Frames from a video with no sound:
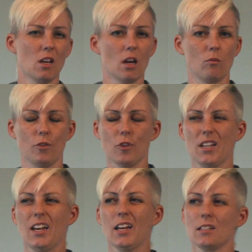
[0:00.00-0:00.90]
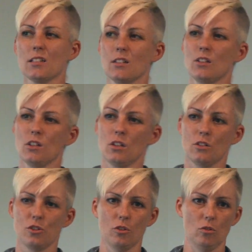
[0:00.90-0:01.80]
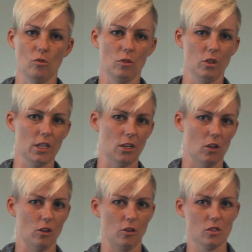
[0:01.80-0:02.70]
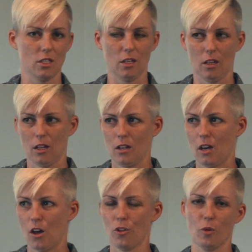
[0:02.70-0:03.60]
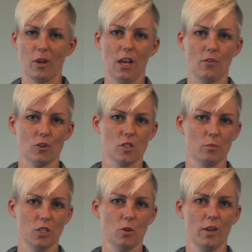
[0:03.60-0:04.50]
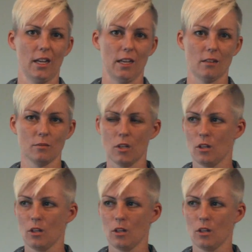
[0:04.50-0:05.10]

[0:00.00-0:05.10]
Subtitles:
and we forget to look at all those little other behaviors in between.